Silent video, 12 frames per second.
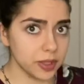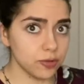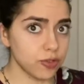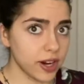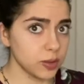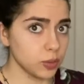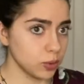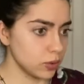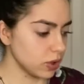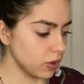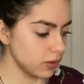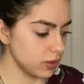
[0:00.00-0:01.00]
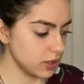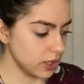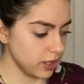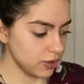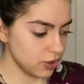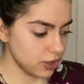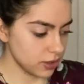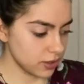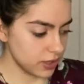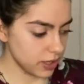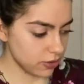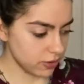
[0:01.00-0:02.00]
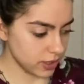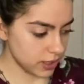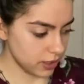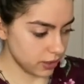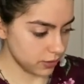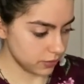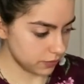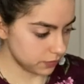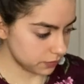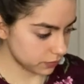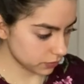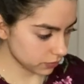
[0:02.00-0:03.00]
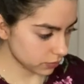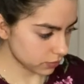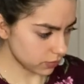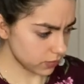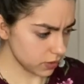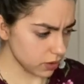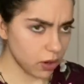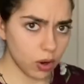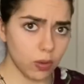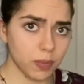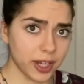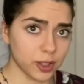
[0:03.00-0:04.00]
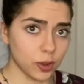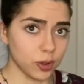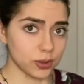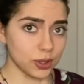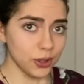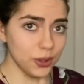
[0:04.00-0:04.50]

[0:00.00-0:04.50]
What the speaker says: red water, honestly, as you can see already. Oh my god.